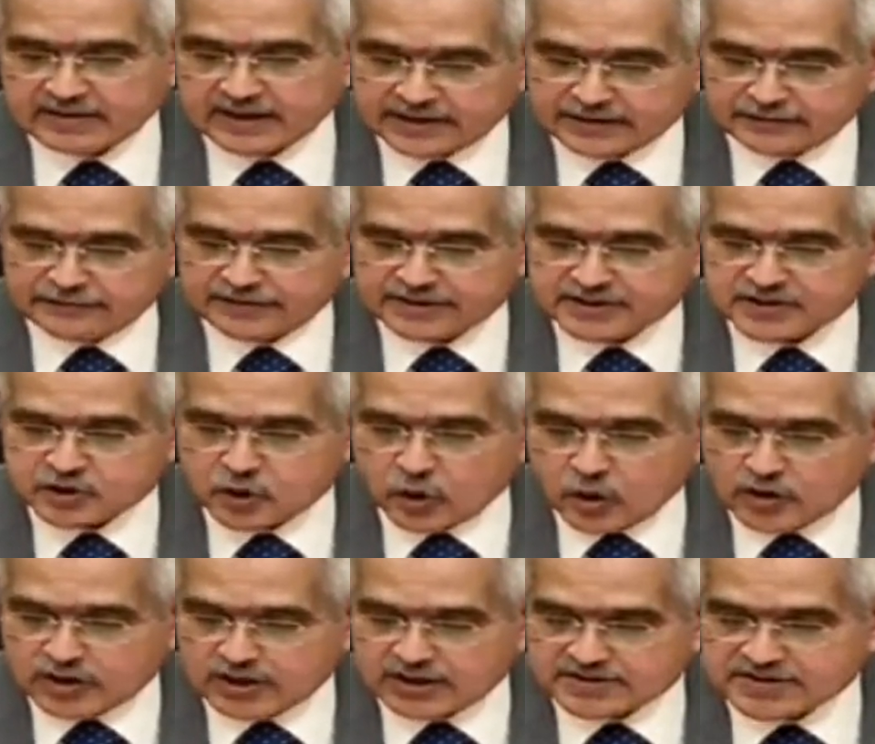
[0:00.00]
31st
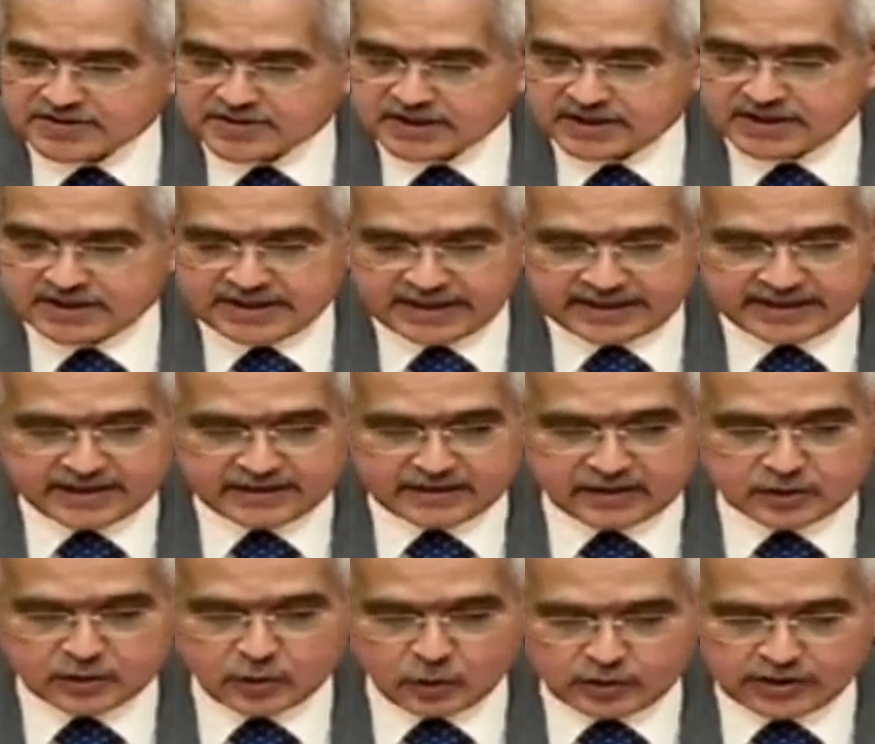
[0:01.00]
August,
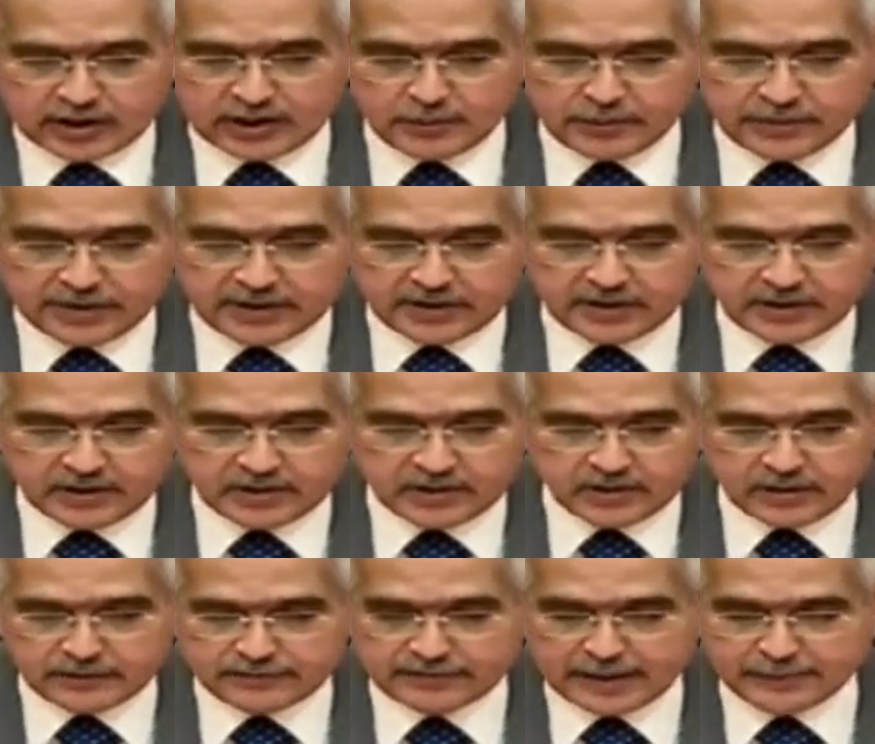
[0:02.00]
taking the total
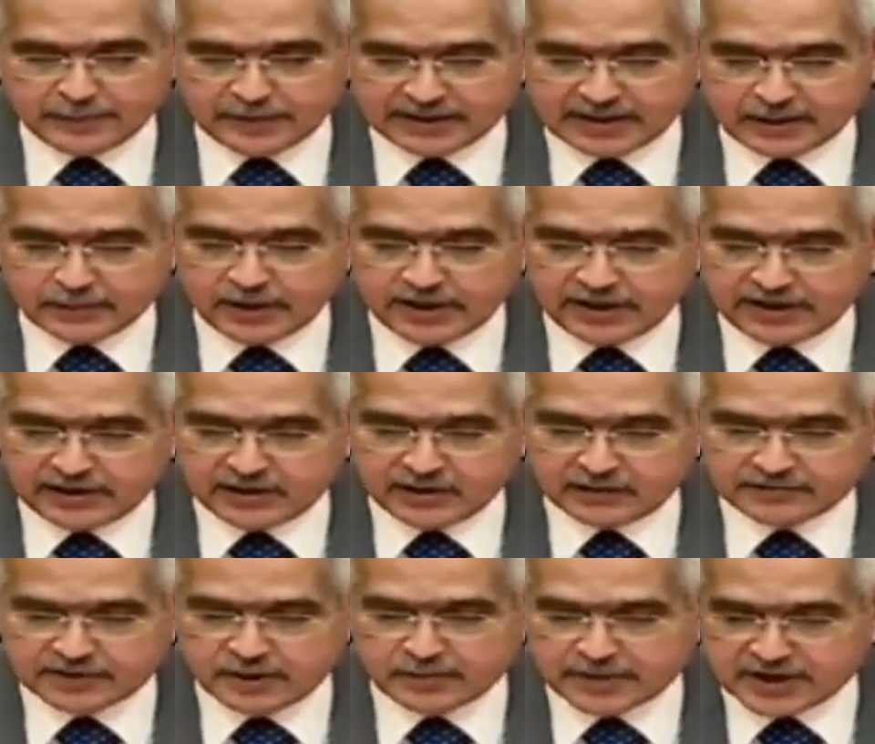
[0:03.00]
period of applicability
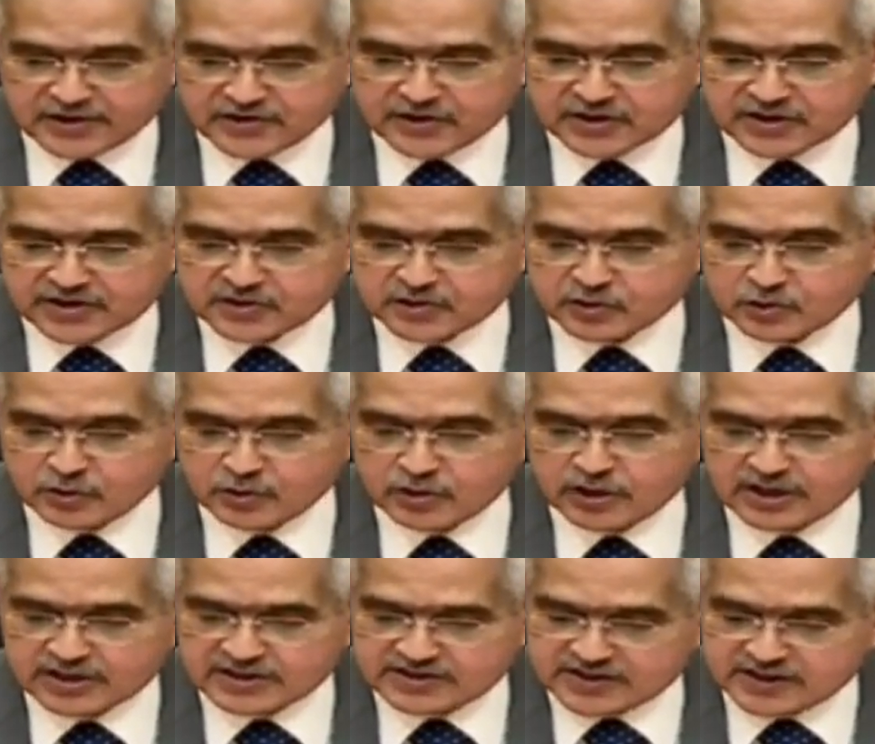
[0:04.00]
of the measures
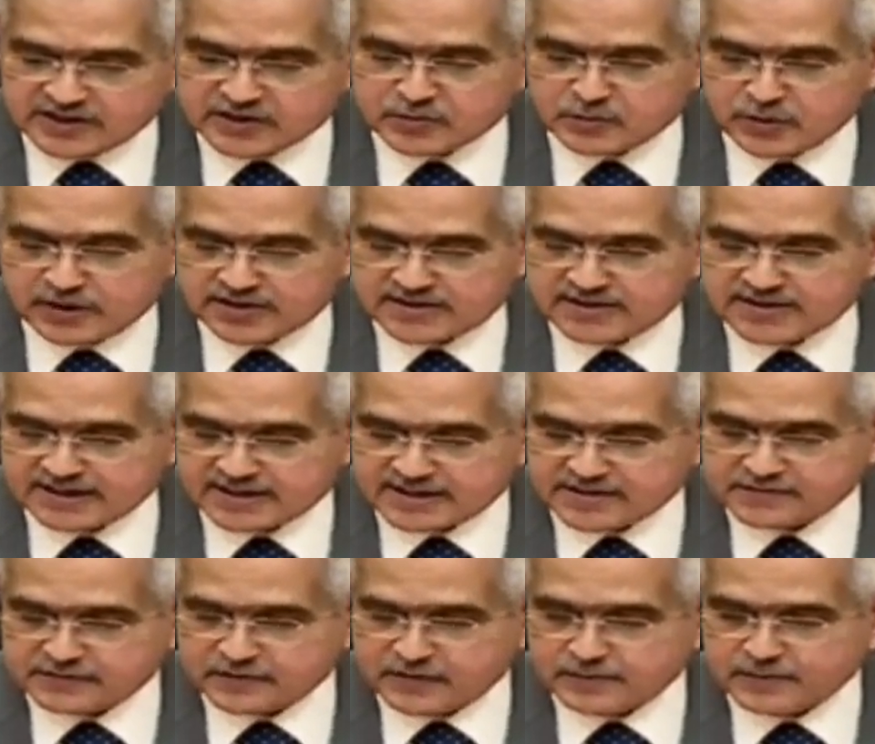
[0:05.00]
to 6 months, that
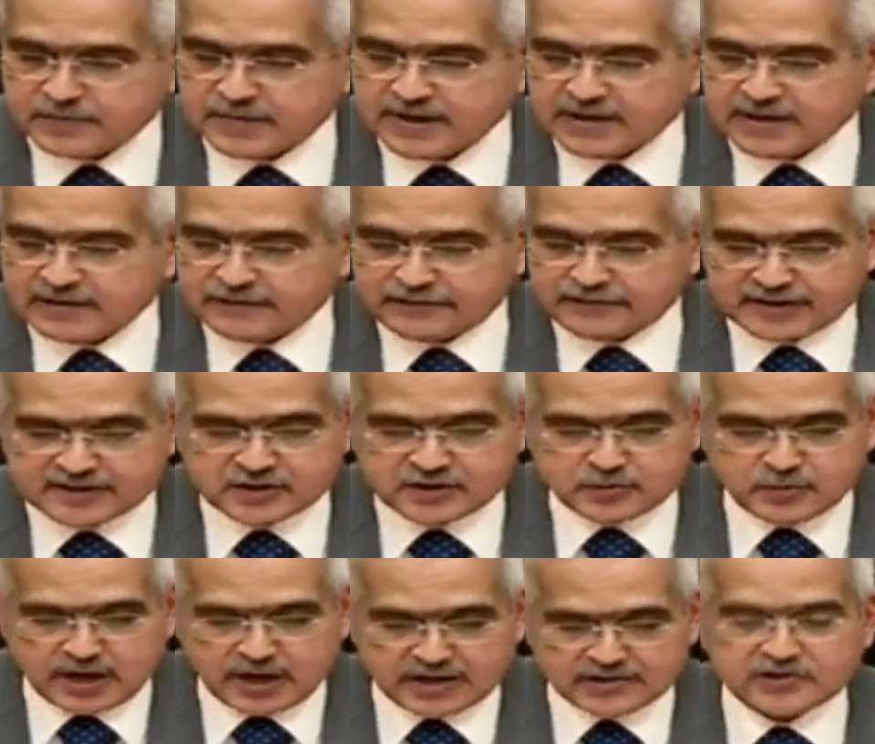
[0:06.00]
is from
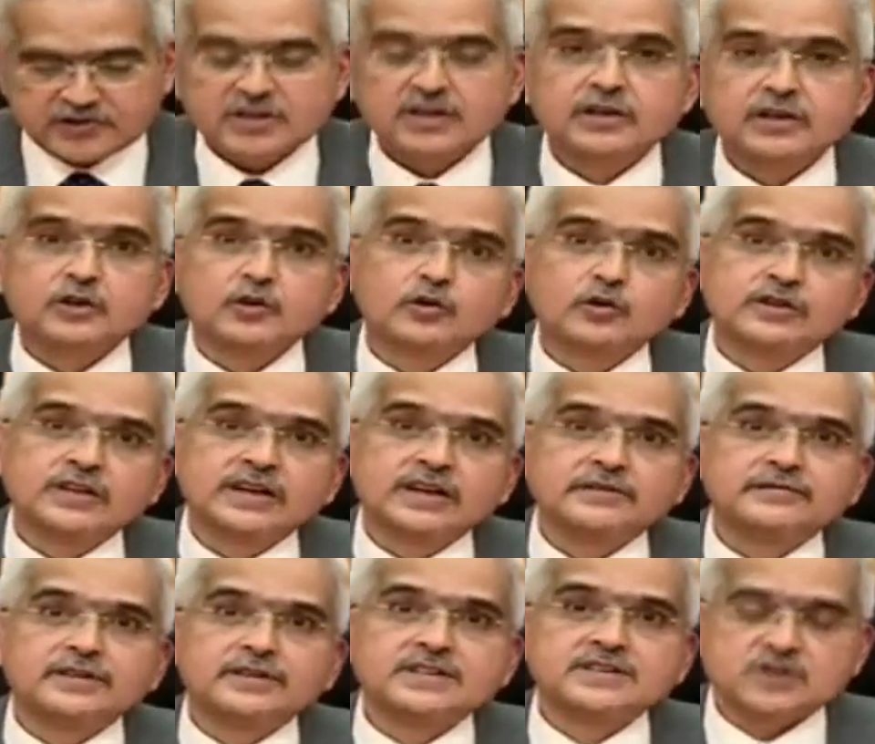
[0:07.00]
1st March to
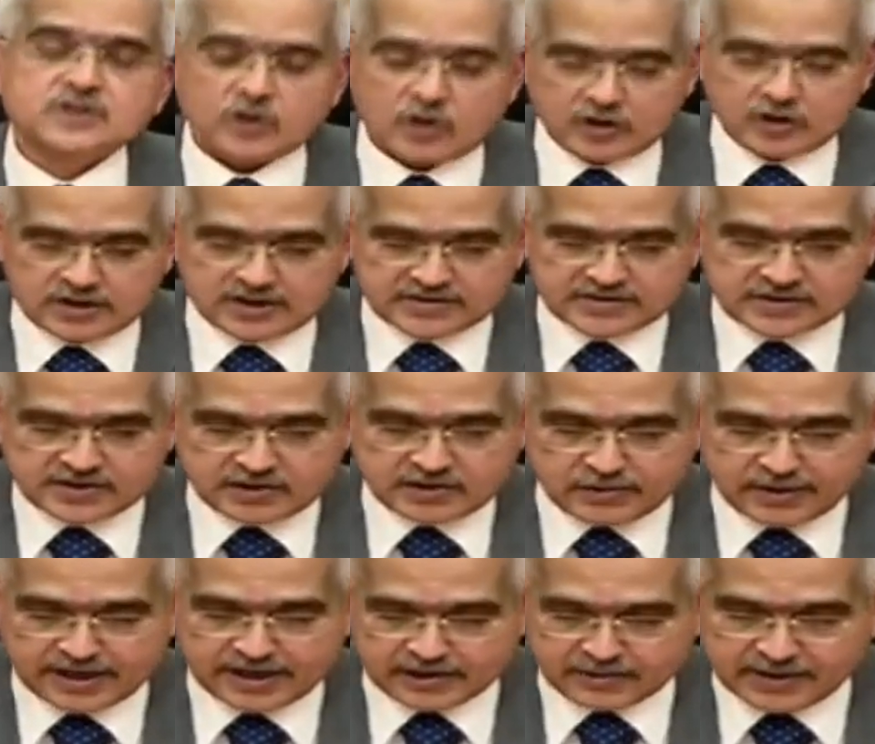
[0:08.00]
31st August
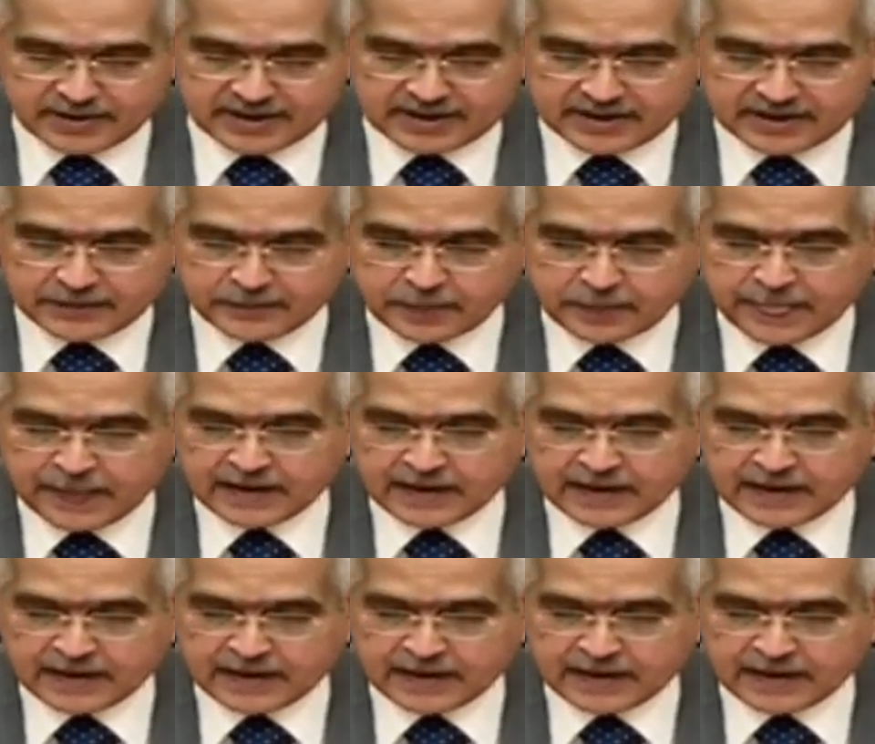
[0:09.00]
2020.